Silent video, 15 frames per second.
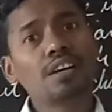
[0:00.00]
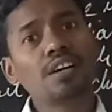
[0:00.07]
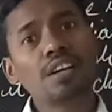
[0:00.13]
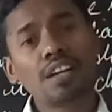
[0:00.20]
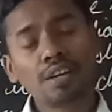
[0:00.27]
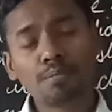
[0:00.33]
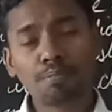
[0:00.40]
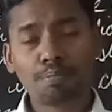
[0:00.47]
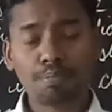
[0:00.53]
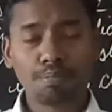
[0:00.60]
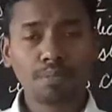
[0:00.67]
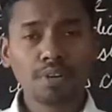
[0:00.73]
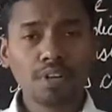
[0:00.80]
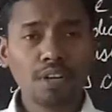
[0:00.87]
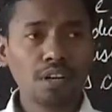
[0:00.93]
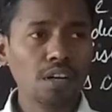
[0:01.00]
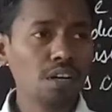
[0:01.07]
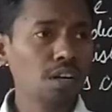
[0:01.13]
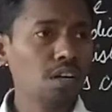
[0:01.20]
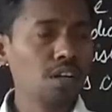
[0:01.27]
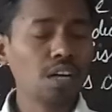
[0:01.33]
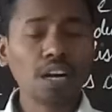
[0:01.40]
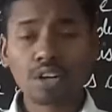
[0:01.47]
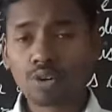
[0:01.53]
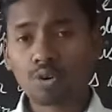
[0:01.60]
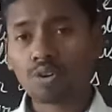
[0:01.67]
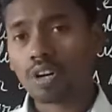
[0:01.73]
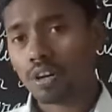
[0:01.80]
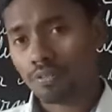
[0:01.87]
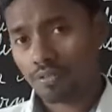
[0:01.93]
Greek
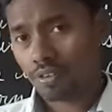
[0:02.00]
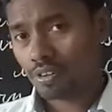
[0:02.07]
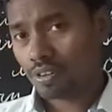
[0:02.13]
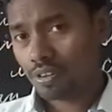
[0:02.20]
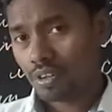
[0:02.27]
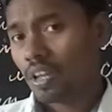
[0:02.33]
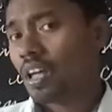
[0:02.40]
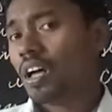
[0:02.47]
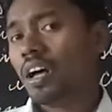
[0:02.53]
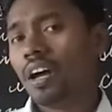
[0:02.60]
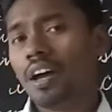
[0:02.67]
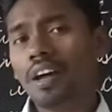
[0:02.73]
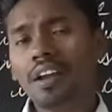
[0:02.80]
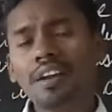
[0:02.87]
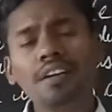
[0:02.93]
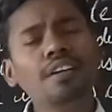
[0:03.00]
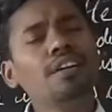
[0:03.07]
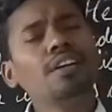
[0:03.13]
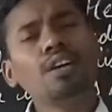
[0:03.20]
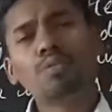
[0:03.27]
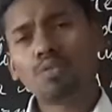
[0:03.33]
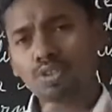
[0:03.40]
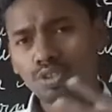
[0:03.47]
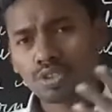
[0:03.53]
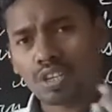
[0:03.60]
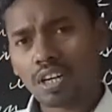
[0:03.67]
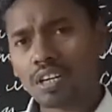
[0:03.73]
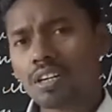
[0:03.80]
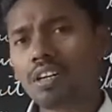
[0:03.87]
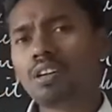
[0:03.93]
cartographer. And it was
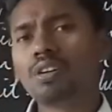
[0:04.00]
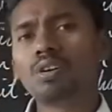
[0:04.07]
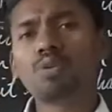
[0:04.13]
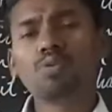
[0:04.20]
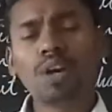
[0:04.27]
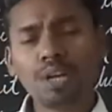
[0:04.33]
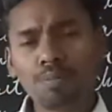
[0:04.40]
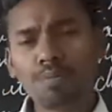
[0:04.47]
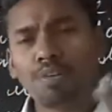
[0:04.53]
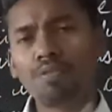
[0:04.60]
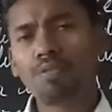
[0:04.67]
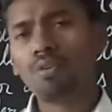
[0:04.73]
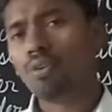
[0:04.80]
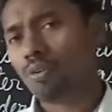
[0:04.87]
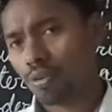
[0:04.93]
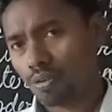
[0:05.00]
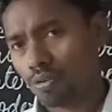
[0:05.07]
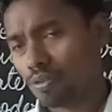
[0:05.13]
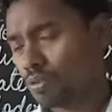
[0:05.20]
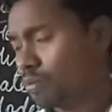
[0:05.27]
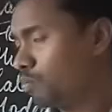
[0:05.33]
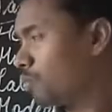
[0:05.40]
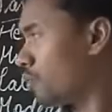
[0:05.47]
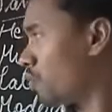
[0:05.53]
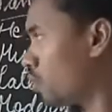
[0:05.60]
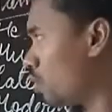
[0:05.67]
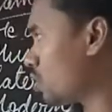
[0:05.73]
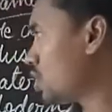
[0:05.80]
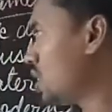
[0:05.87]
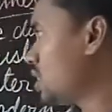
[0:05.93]
started quite
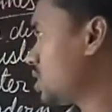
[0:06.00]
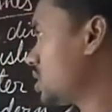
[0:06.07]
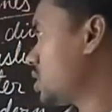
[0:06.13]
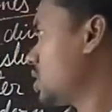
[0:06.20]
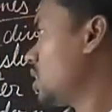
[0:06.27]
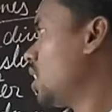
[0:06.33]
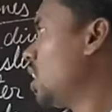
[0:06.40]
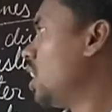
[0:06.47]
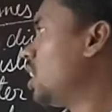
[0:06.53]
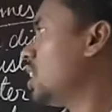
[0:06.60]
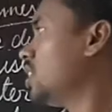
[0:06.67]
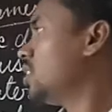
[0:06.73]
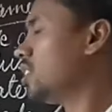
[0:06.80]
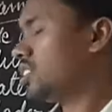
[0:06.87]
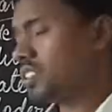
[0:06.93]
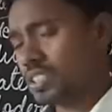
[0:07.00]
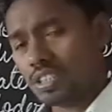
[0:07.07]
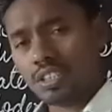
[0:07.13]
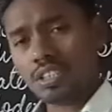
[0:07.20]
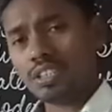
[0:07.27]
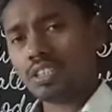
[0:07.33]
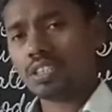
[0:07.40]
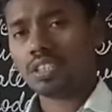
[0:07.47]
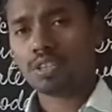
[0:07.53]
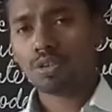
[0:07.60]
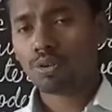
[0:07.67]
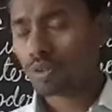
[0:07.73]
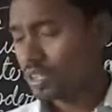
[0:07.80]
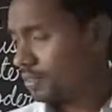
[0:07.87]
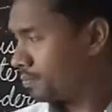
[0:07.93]
before this Al-Idrisi.
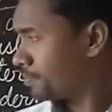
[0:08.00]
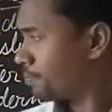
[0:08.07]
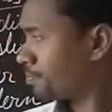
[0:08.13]
Okay.